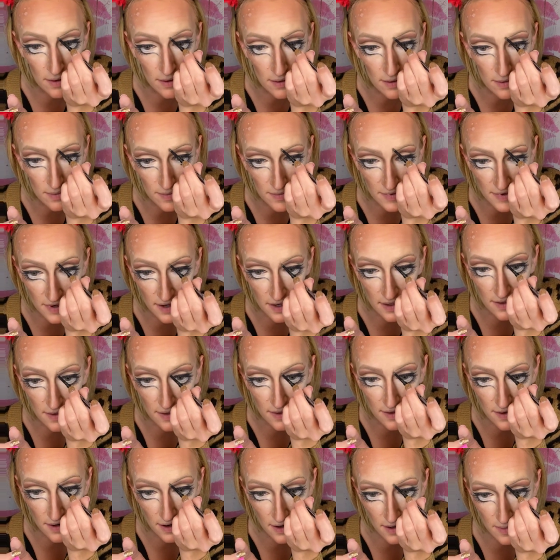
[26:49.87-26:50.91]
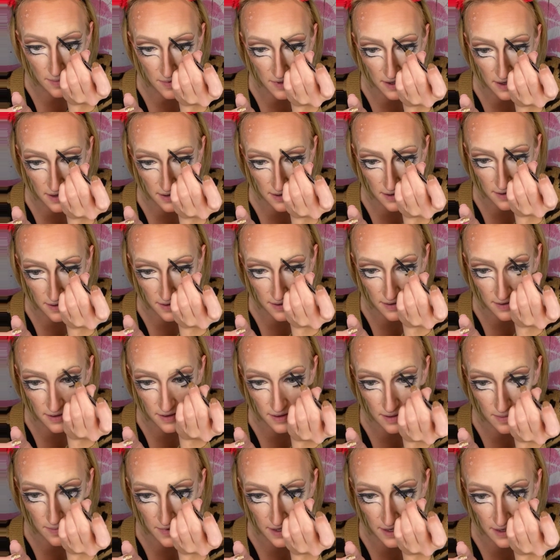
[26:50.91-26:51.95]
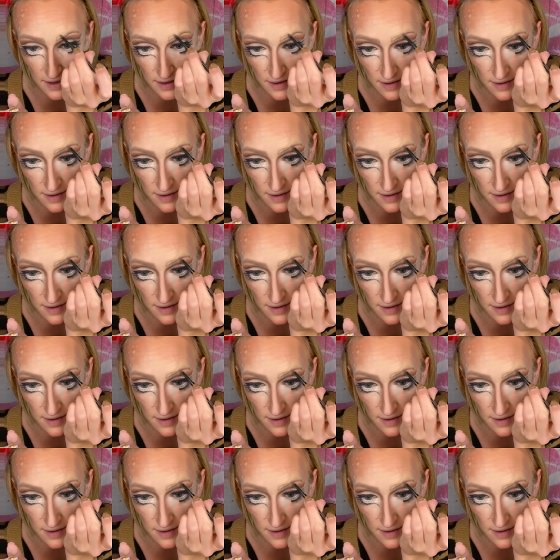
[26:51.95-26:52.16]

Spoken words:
I'm digging the dark blonde. A little bit